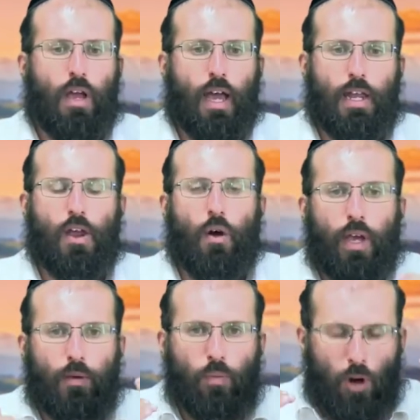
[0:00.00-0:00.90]
and
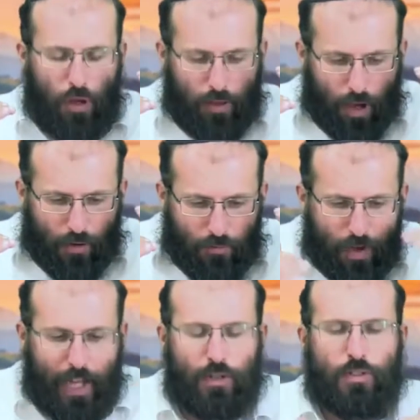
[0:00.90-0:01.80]
knowing what our
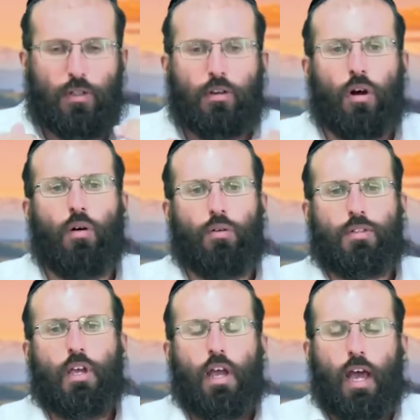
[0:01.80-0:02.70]
values and
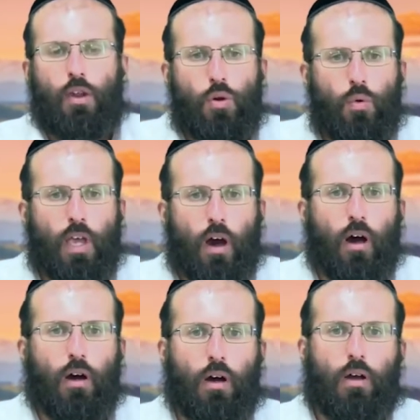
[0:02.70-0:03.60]
goals and who we
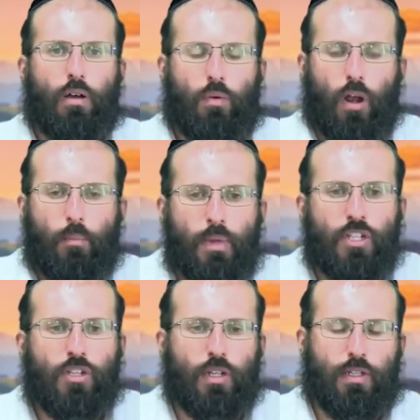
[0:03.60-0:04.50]
are, what our
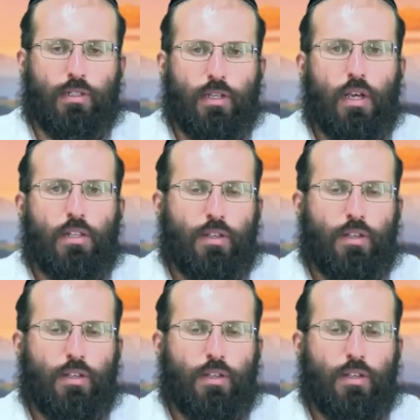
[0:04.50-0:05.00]
mission is.